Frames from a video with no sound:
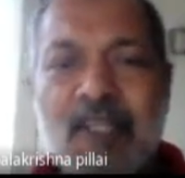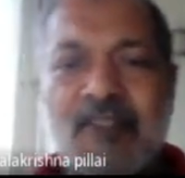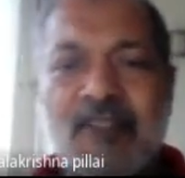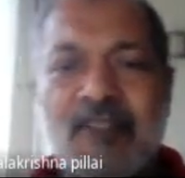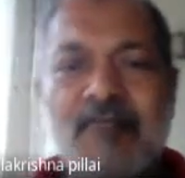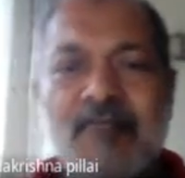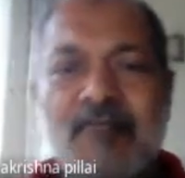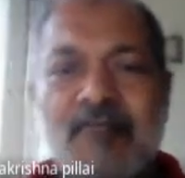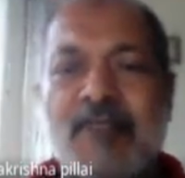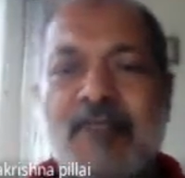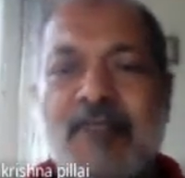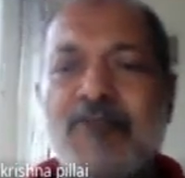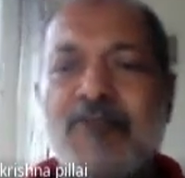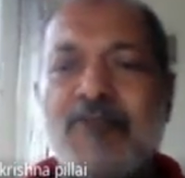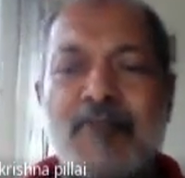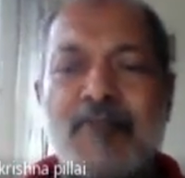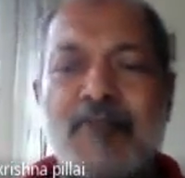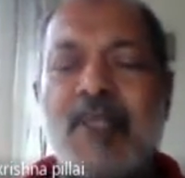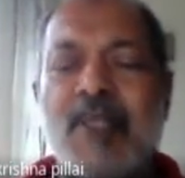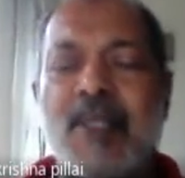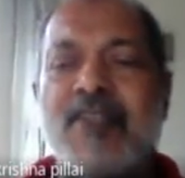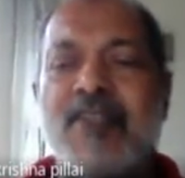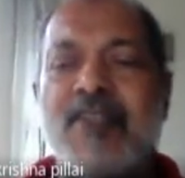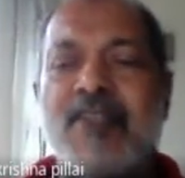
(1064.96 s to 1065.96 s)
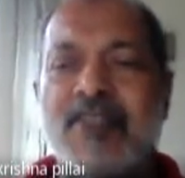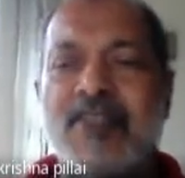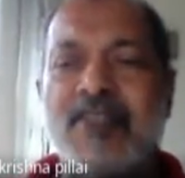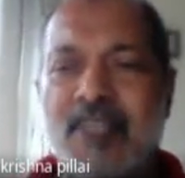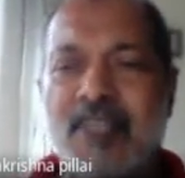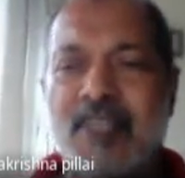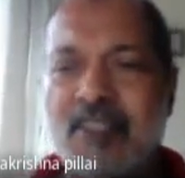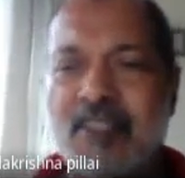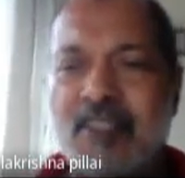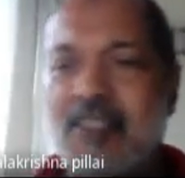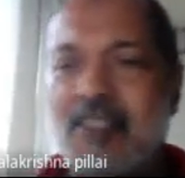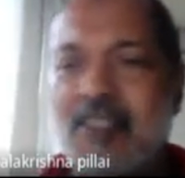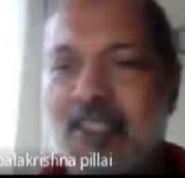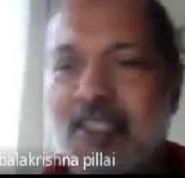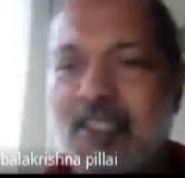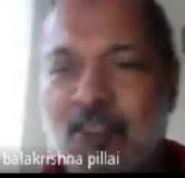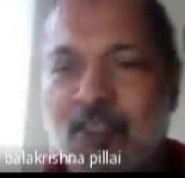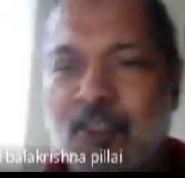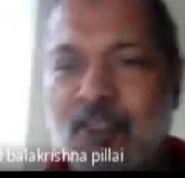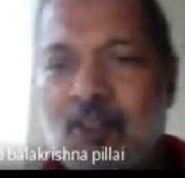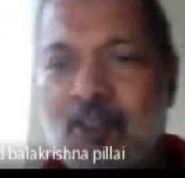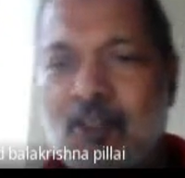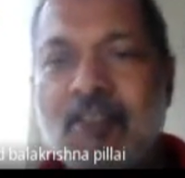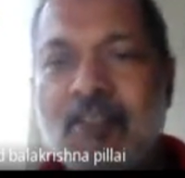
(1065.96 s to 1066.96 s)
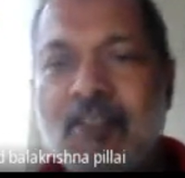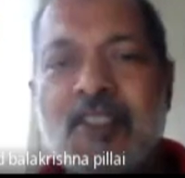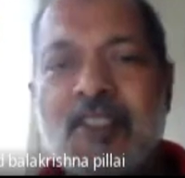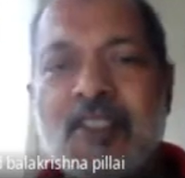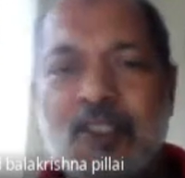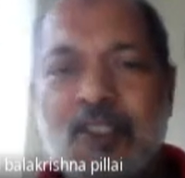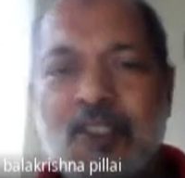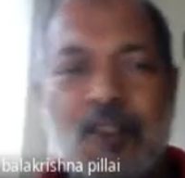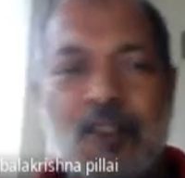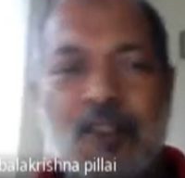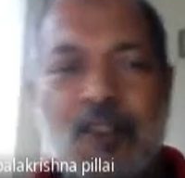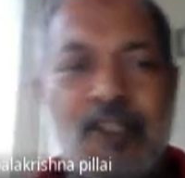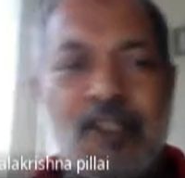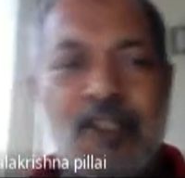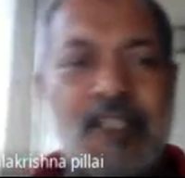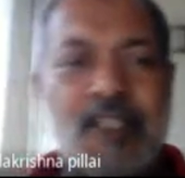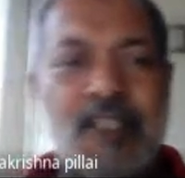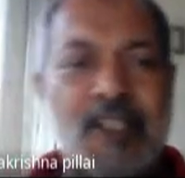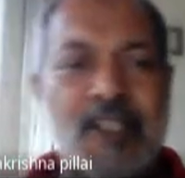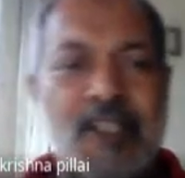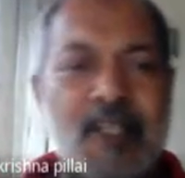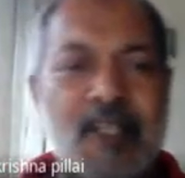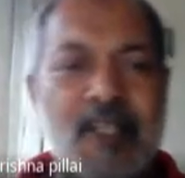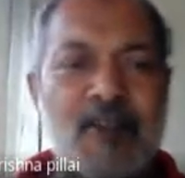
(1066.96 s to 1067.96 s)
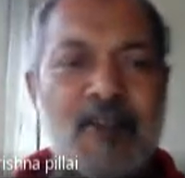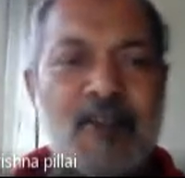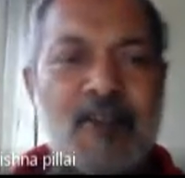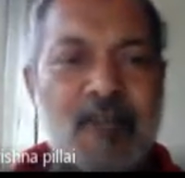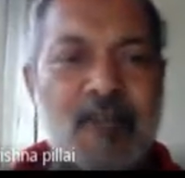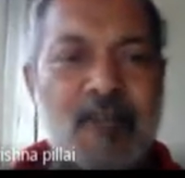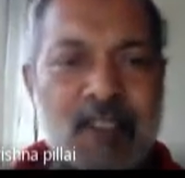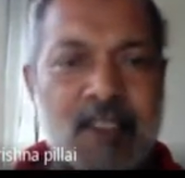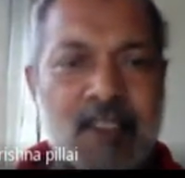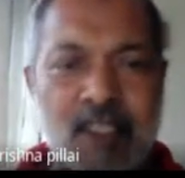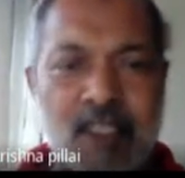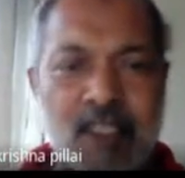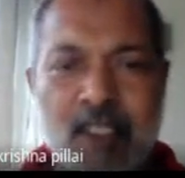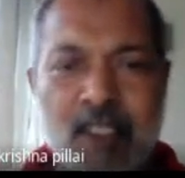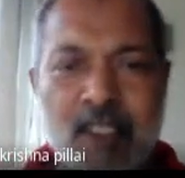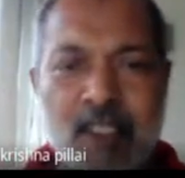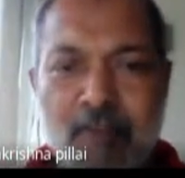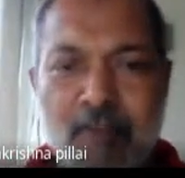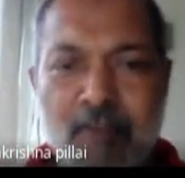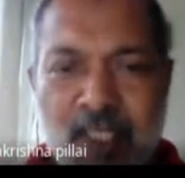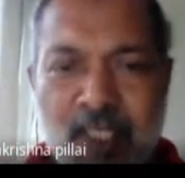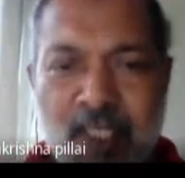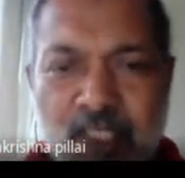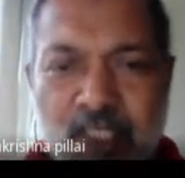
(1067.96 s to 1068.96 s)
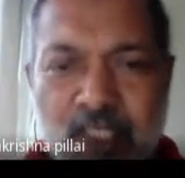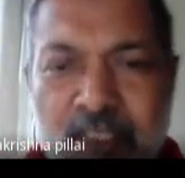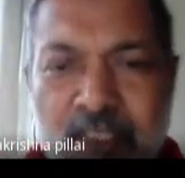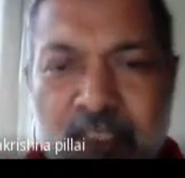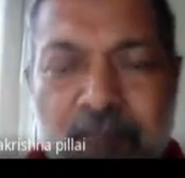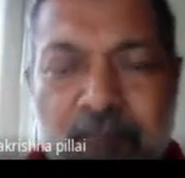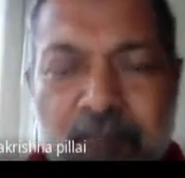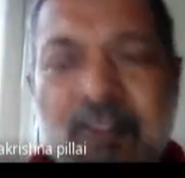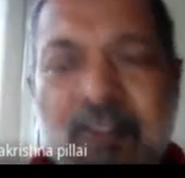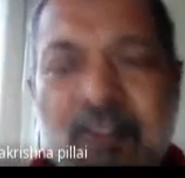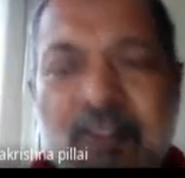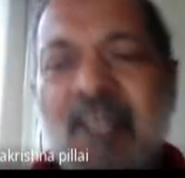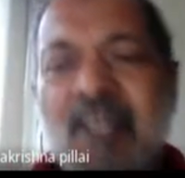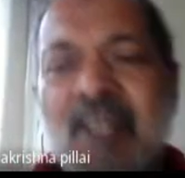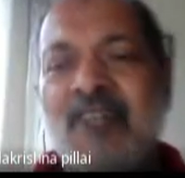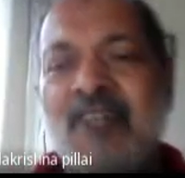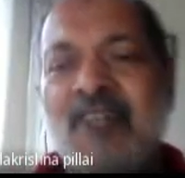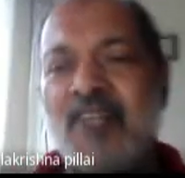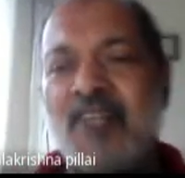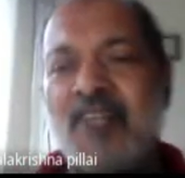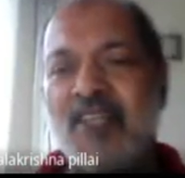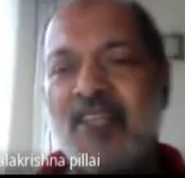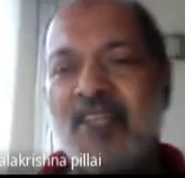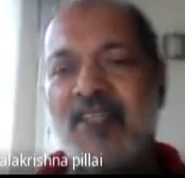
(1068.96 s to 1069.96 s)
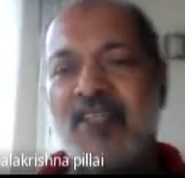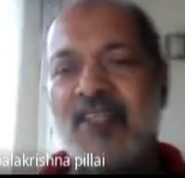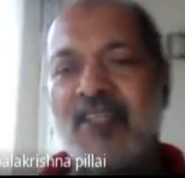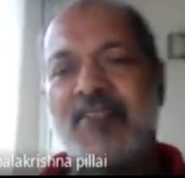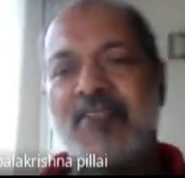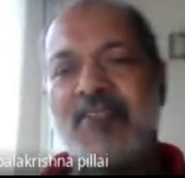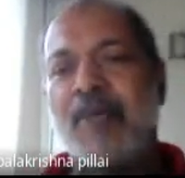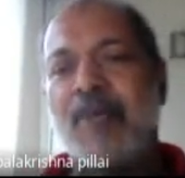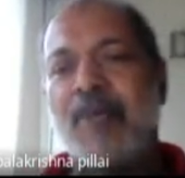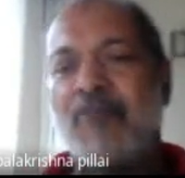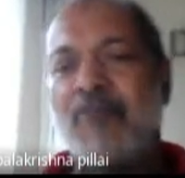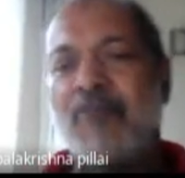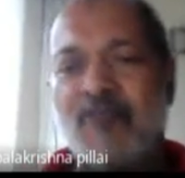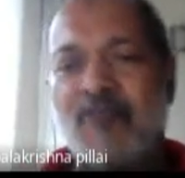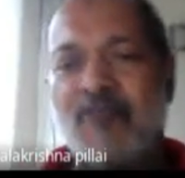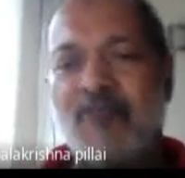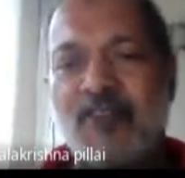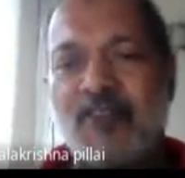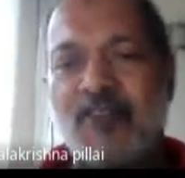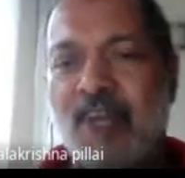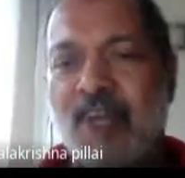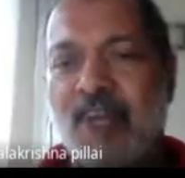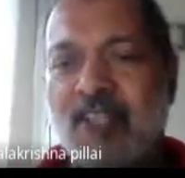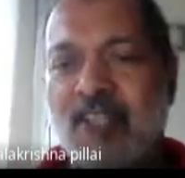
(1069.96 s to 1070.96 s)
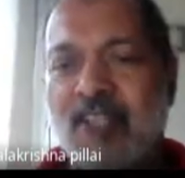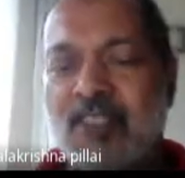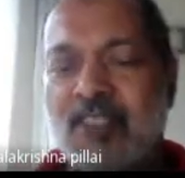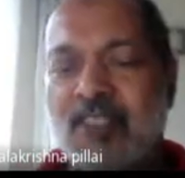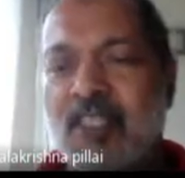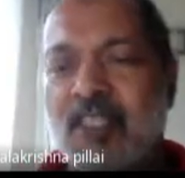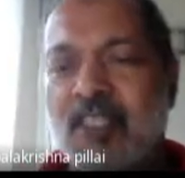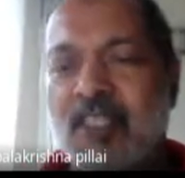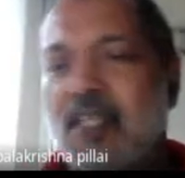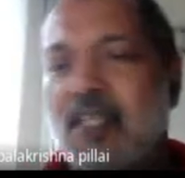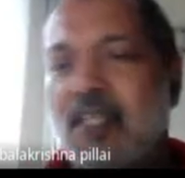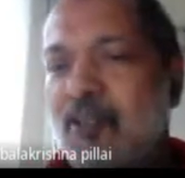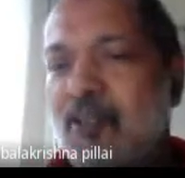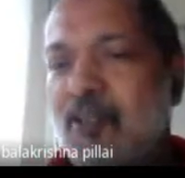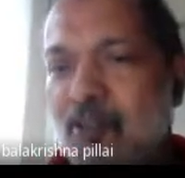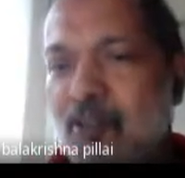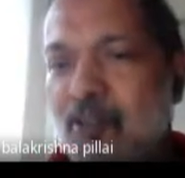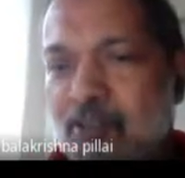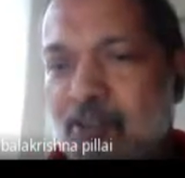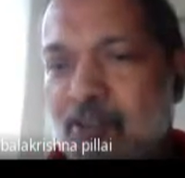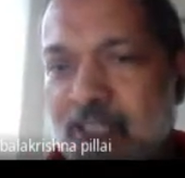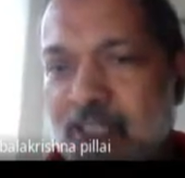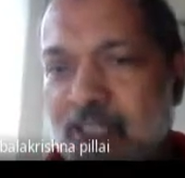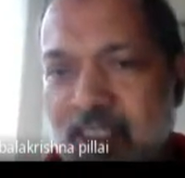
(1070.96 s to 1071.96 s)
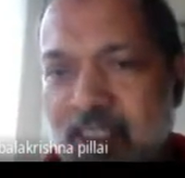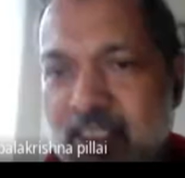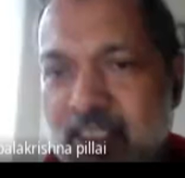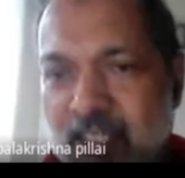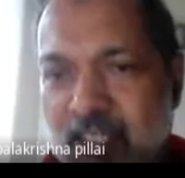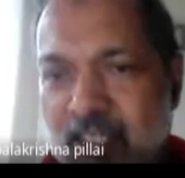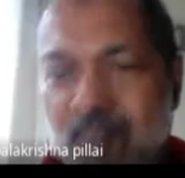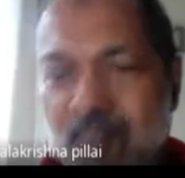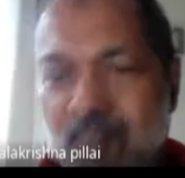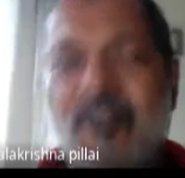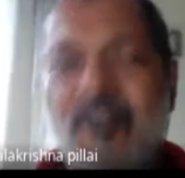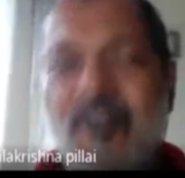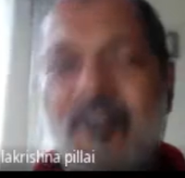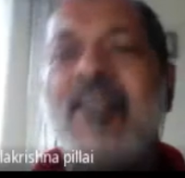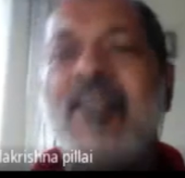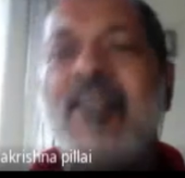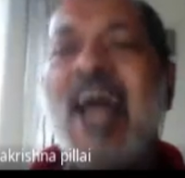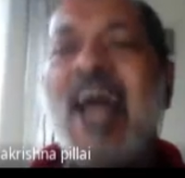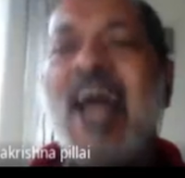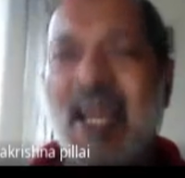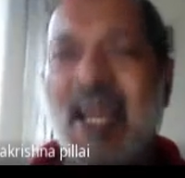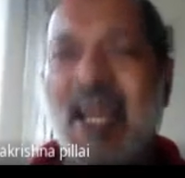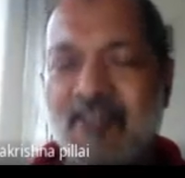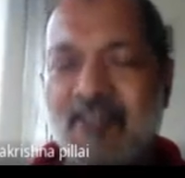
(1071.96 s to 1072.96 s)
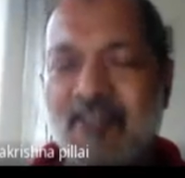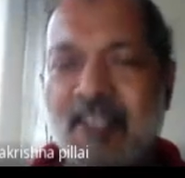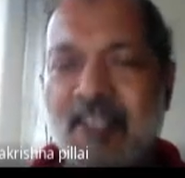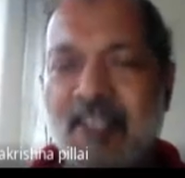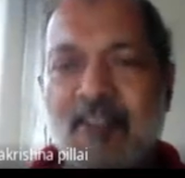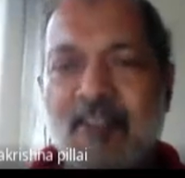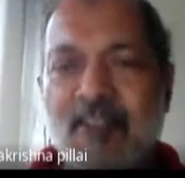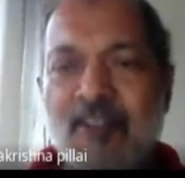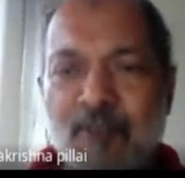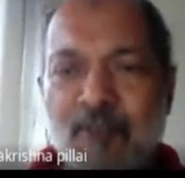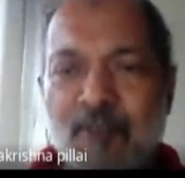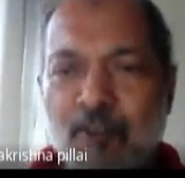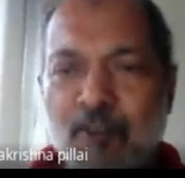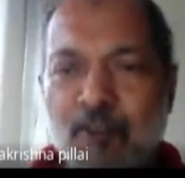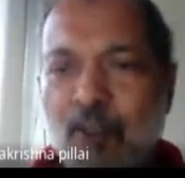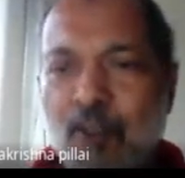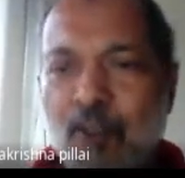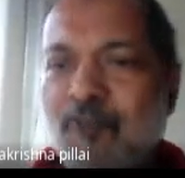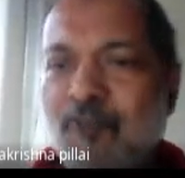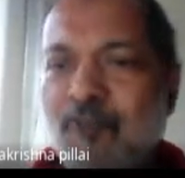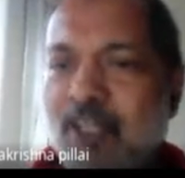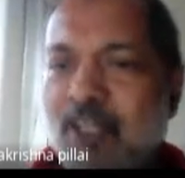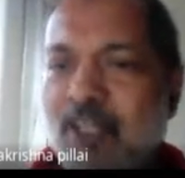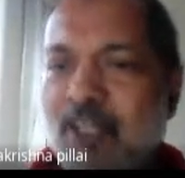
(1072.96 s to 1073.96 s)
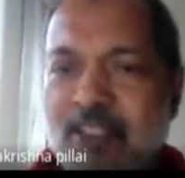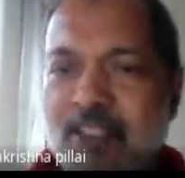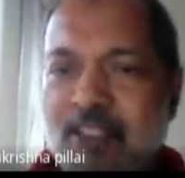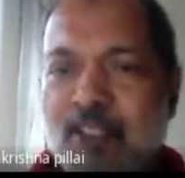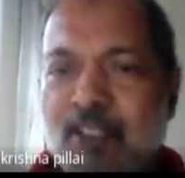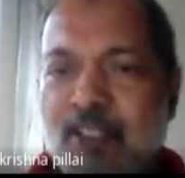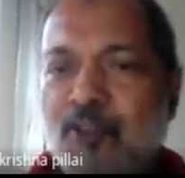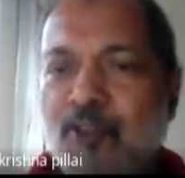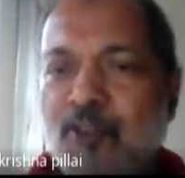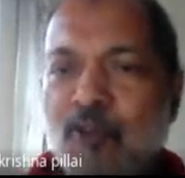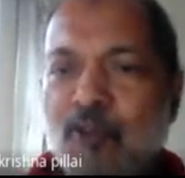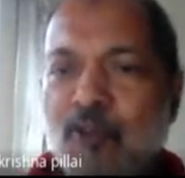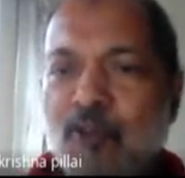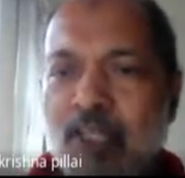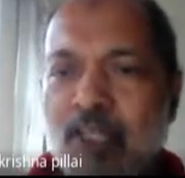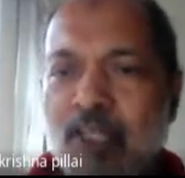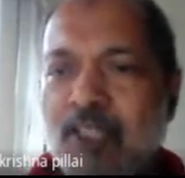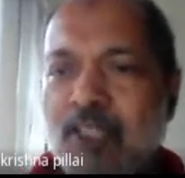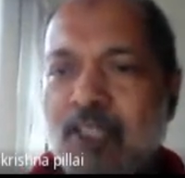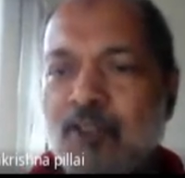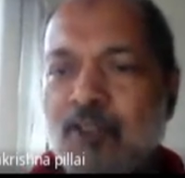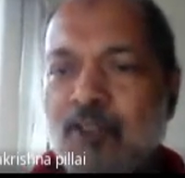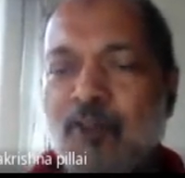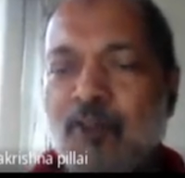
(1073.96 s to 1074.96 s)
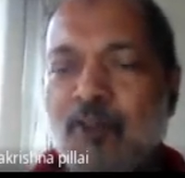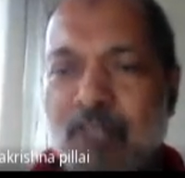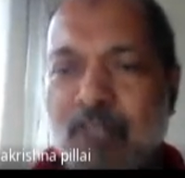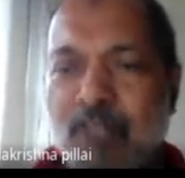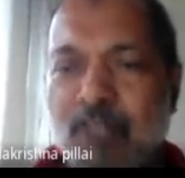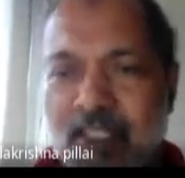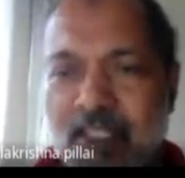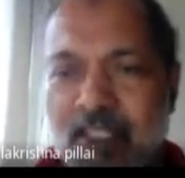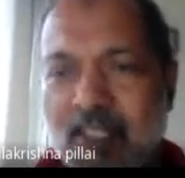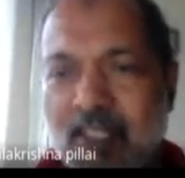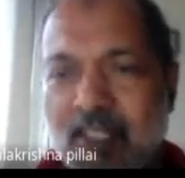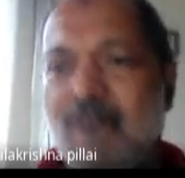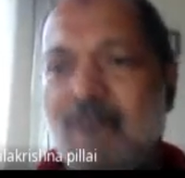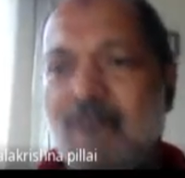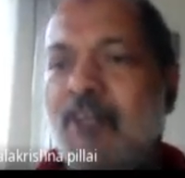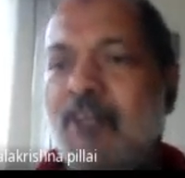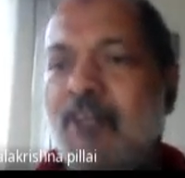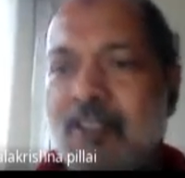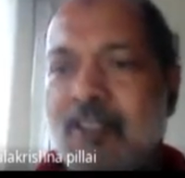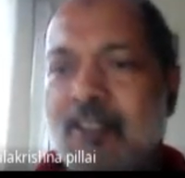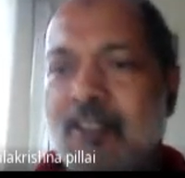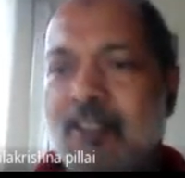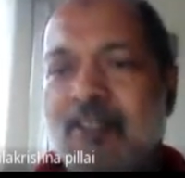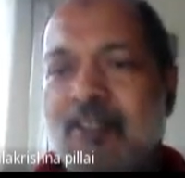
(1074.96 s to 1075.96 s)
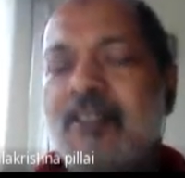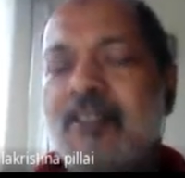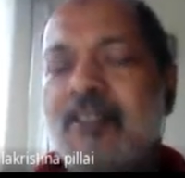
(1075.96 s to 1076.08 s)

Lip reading: Some similarities are there. That's all. It's not that they are exactly matching. Then the type of interaction and all those things are different. And then if you go further into nucleus, you know that there are further